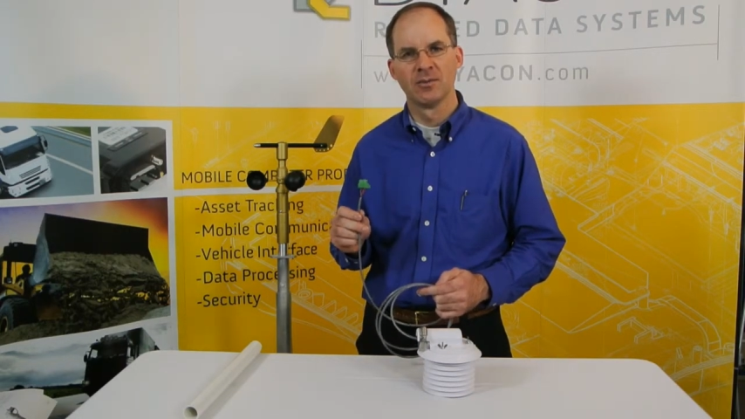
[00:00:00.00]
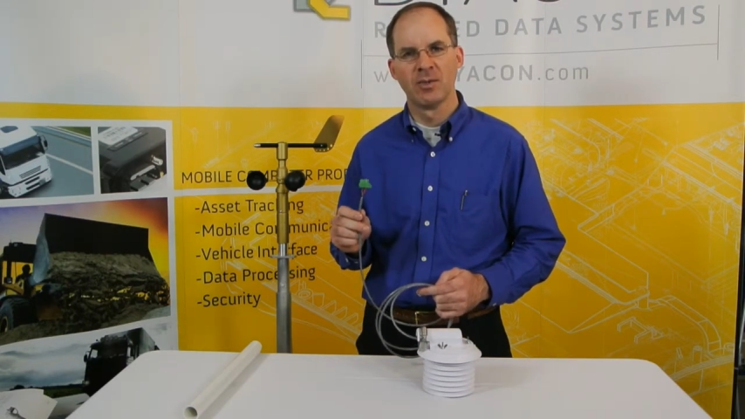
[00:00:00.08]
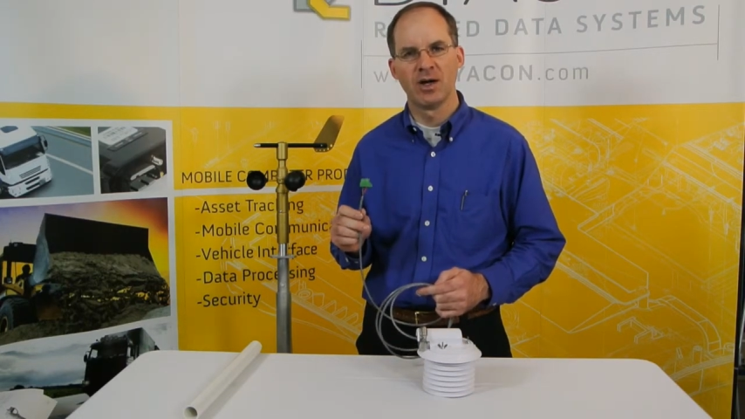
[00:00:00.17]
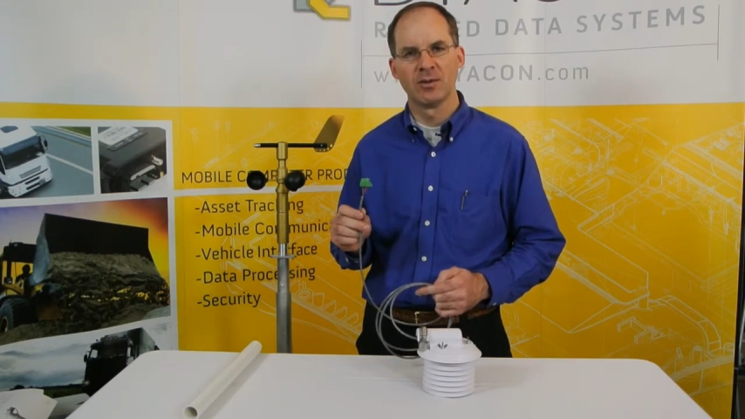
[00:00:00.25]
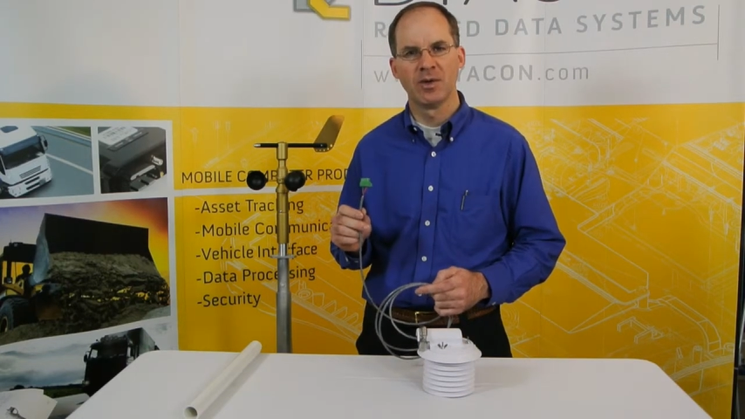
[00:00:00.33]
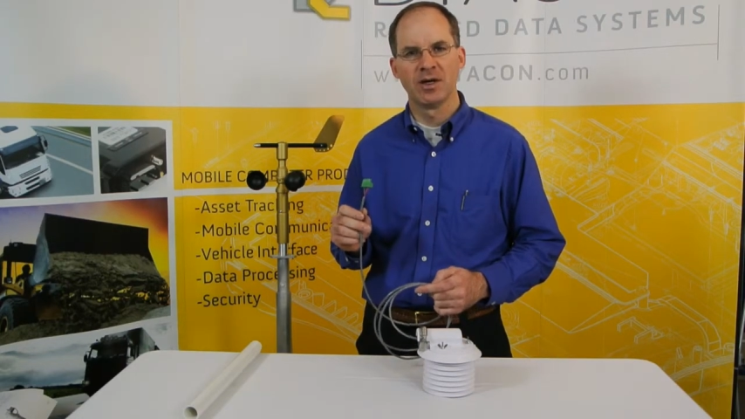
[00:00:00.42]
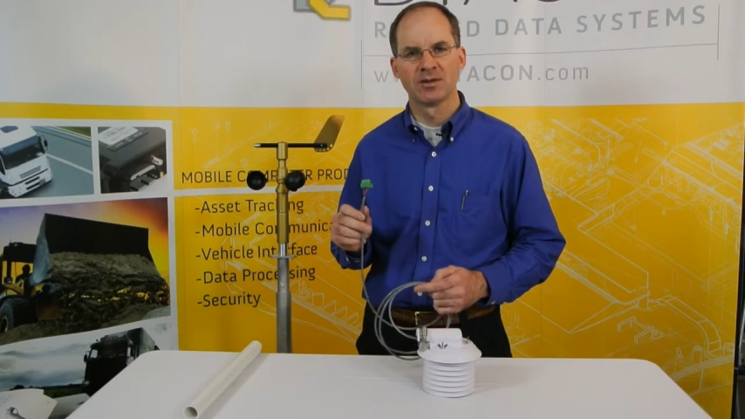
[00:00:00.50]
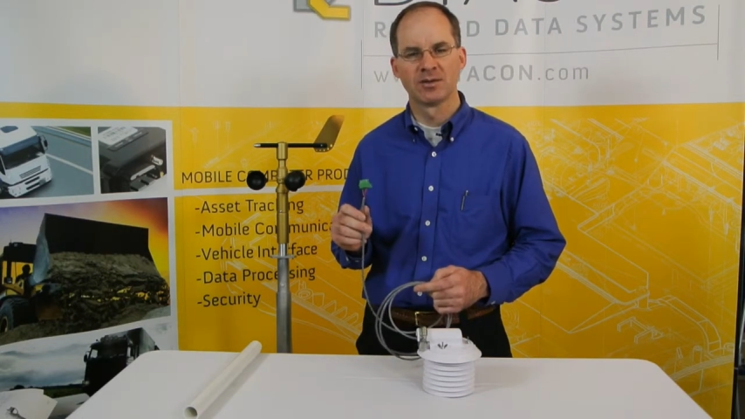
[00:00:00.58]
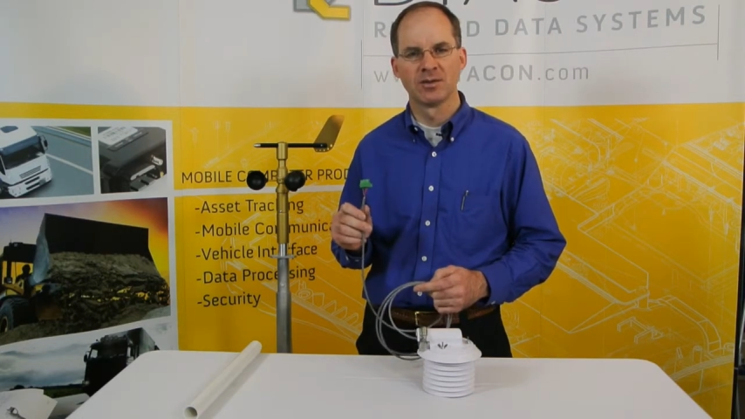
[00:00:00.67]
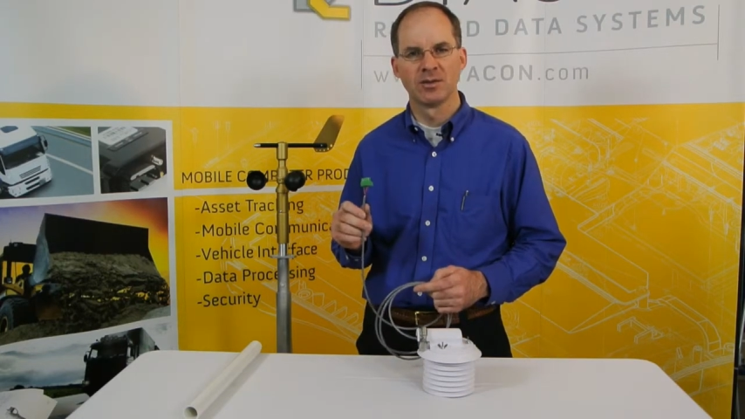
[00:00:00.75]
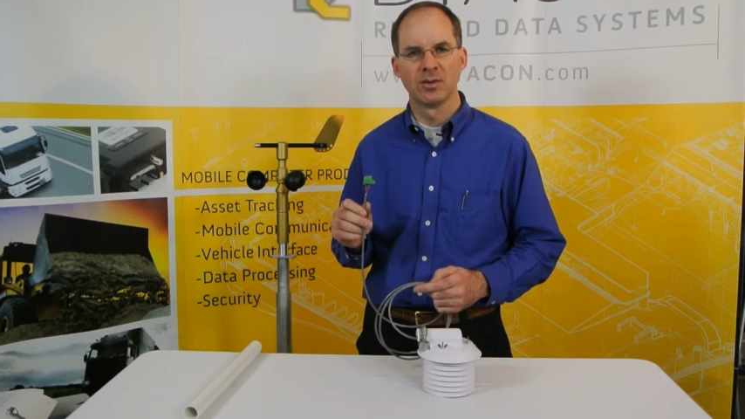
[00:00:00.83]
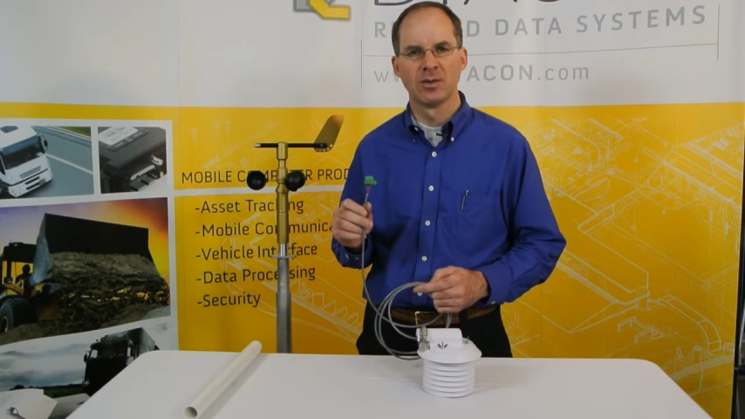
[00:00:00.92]

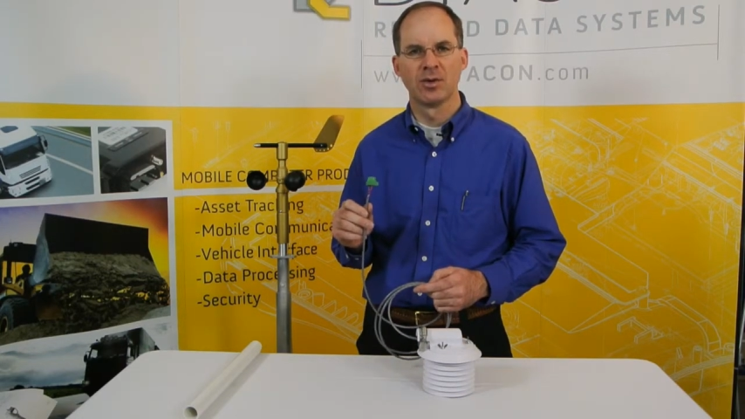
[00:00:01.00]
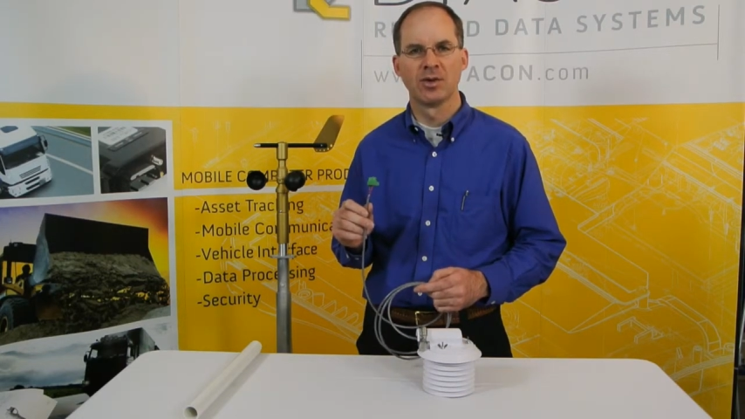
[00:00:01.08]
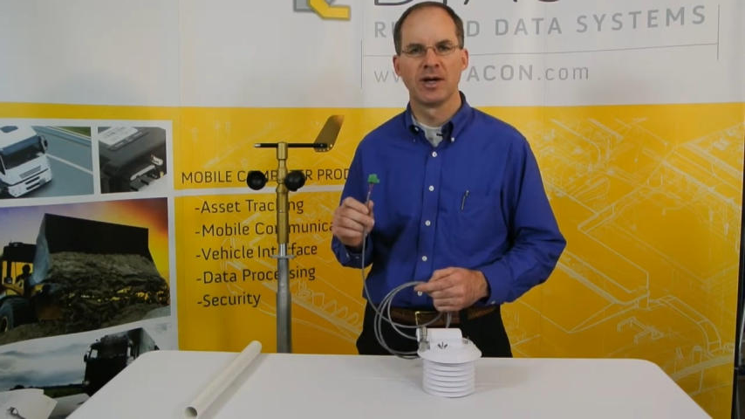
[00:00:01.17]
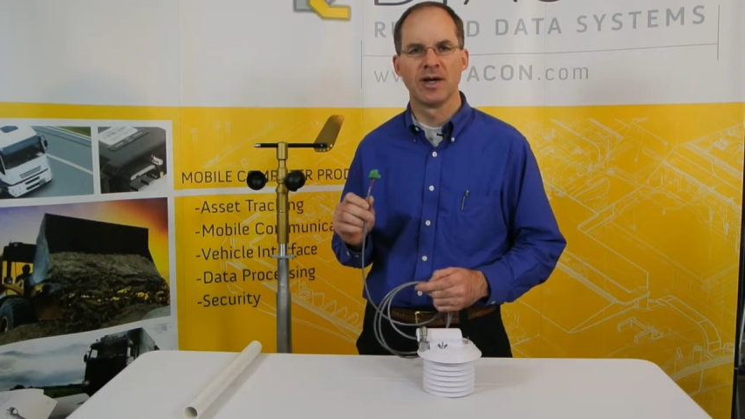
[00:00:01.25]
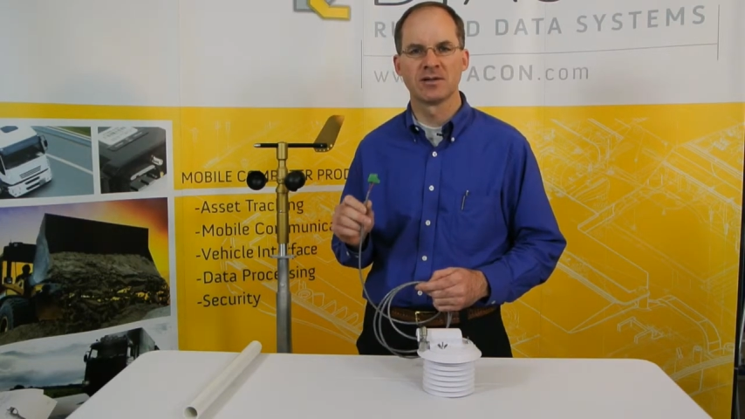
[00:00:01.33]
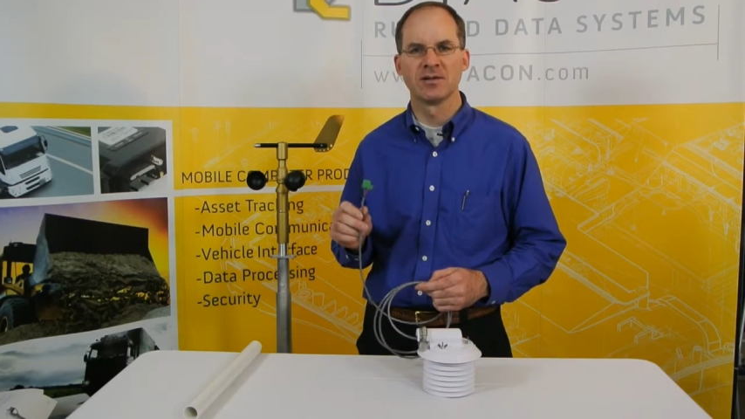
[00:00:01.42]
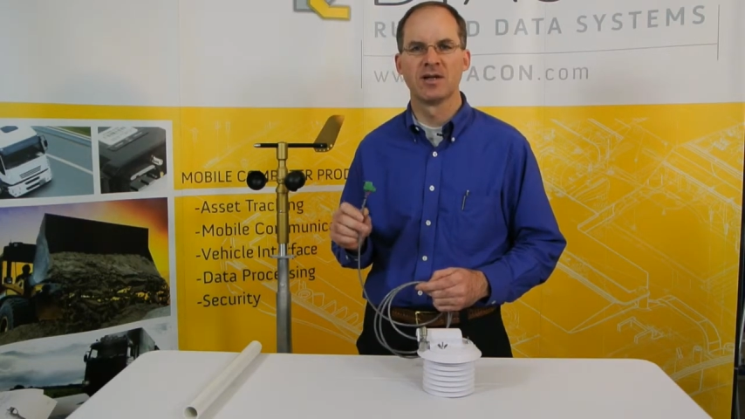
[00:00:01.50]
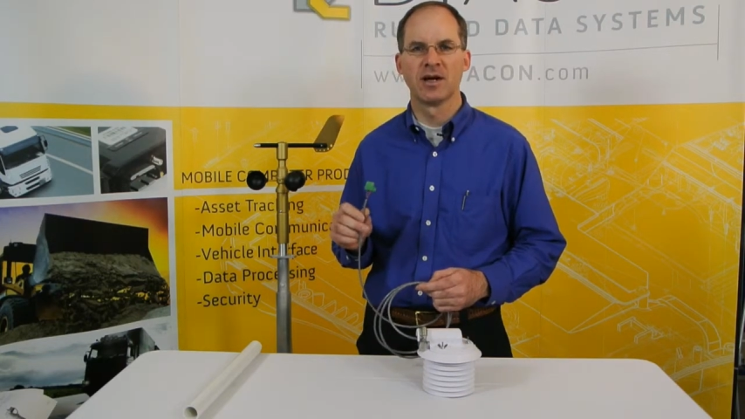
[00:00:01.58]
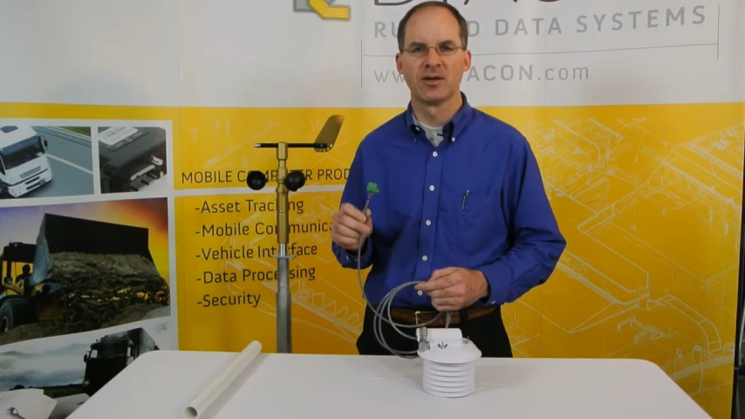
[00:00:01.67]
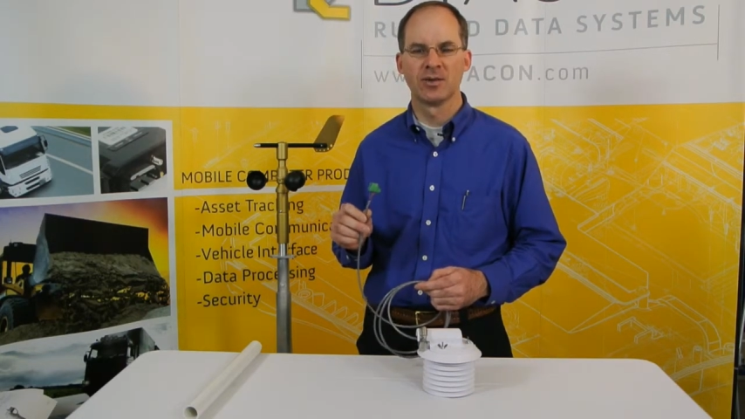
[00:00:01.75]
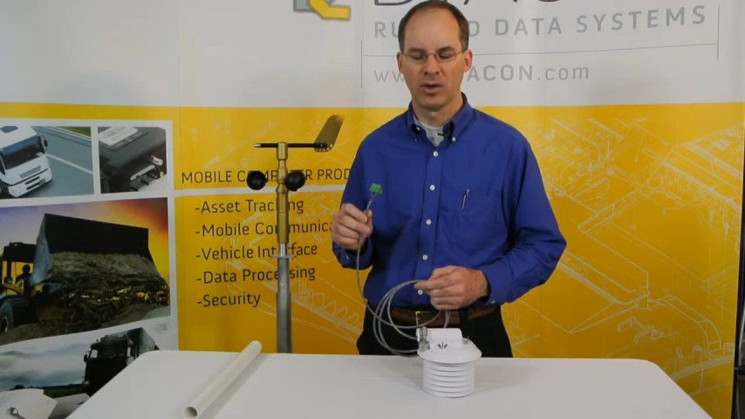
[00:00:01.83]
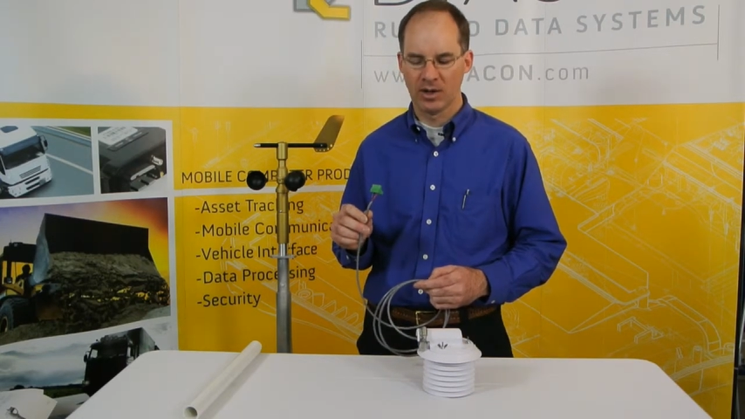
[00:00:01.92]
Modbus, or S D
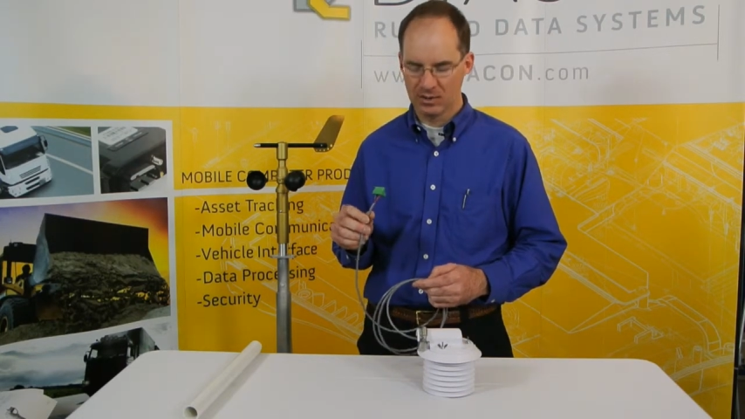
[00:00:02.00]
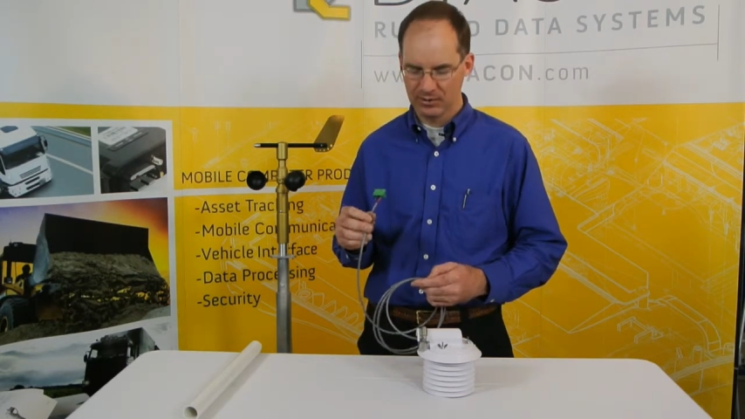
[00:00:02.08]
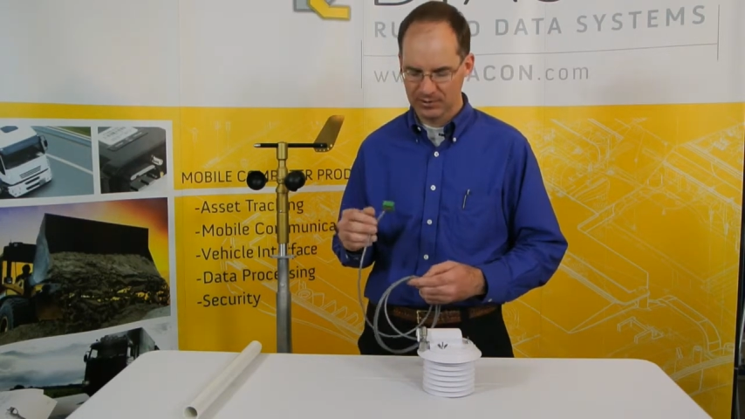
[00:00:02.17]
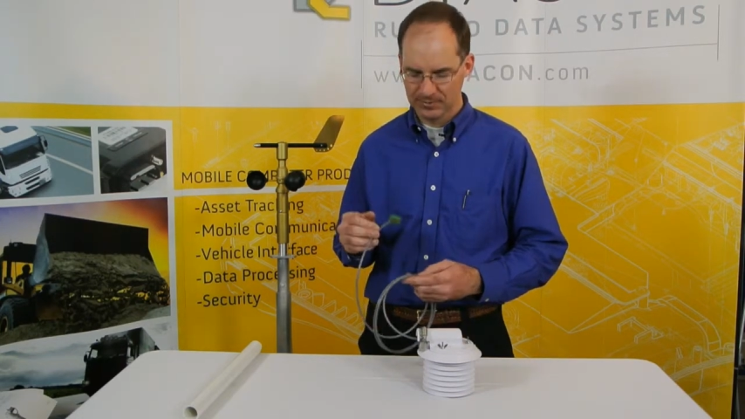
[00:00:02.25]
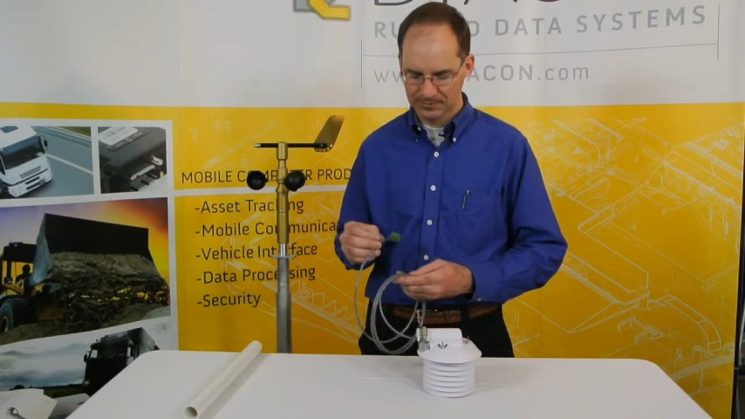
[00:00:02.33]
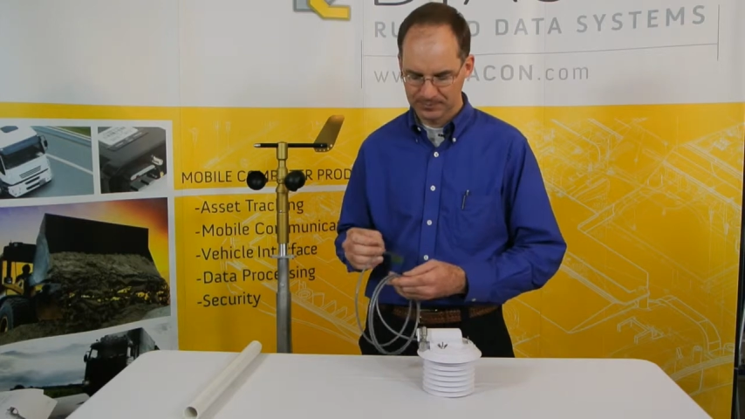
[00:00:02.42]
I twelve.